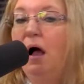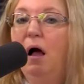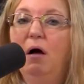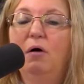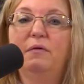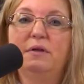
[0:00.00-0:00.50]

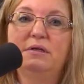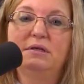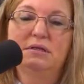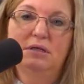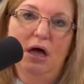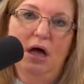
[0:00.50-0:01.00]
oh, this is
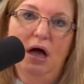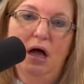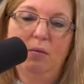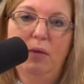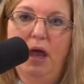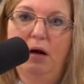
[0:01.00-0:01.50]
a
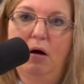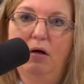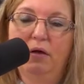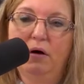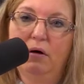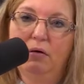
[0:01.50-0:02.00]
time, and
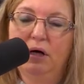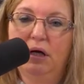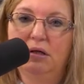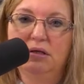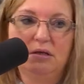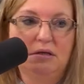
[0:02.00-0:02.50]
although
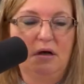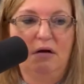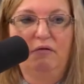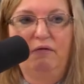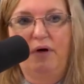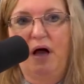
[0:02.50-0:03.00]
it's
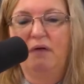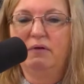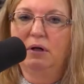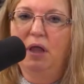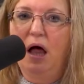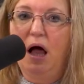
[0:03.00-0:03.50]
5
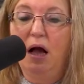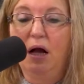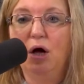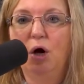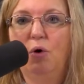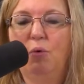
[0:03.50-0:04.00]
o'clock,
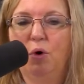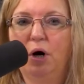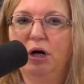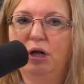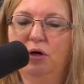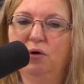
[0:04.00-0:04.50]
we're
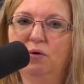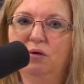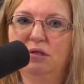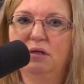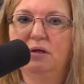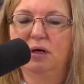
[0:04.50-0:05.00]
going to
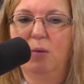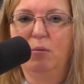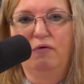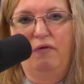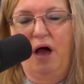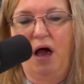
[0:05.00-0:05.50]
use the number
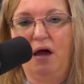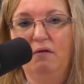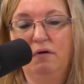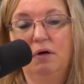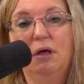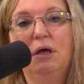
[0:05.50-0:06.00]

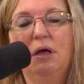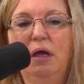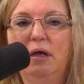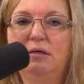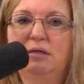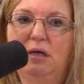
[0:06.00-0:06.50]
5
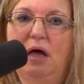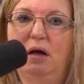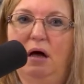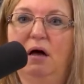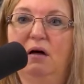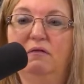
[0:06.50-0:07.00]
instead
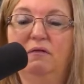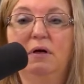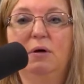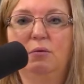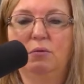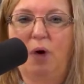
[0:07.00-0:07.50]
of
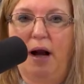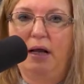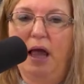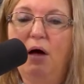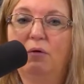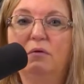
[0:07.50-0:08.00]
writing
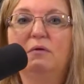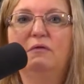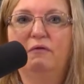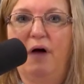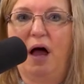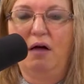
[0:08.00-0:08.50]
out
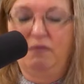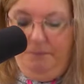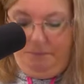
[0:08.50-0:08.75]
5.